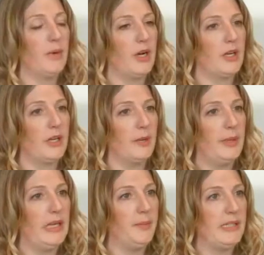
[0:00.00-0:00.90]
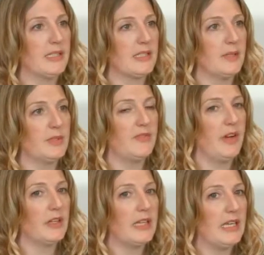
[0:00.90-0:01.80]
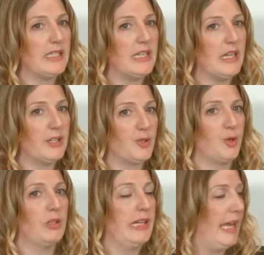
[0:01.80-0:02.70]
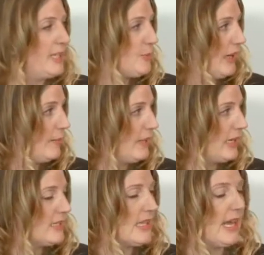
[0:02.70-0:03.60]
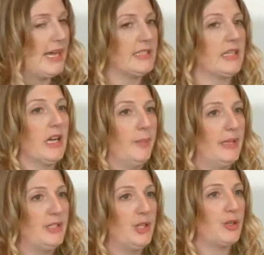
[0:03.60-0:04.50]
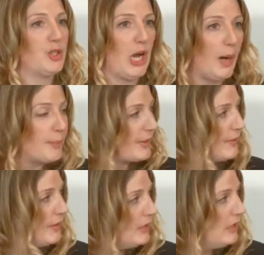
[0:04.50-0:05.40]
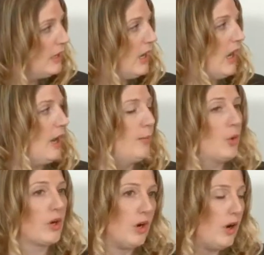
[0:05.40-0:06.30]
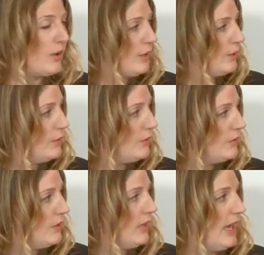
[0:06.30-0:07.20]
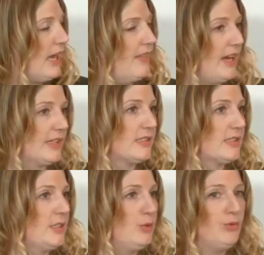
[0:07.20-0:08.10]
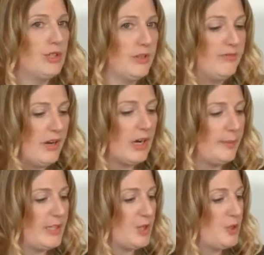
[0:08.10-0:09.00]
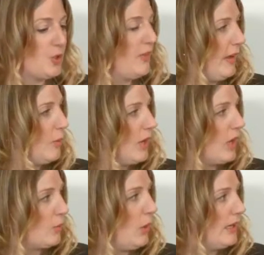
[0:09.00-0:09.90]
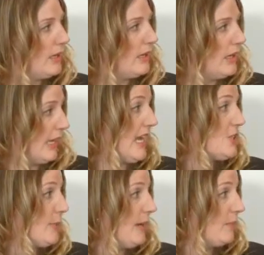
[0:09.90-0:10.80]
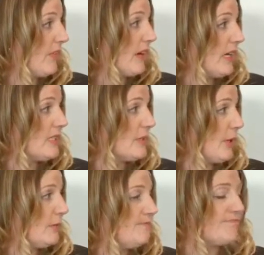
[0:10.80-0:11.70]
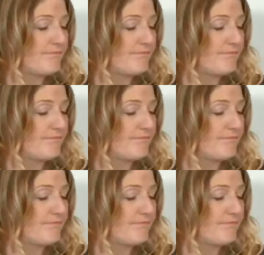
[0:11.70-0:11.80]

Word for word: a marketer being a business, it was fairly easy to control engagement because they had to come into your shop um, or call you, and that's you could very much control that one-on-one engagement with a and customer measure